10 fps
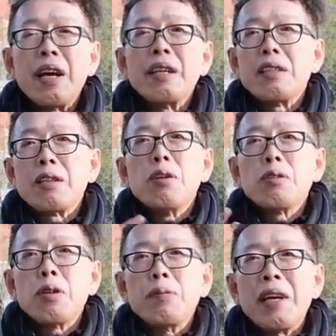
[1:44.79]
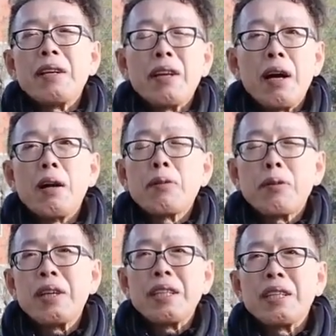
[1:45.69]
and it's automatically
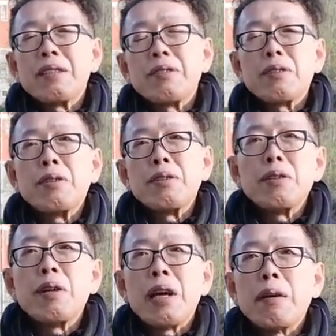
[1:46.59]
upgraded through your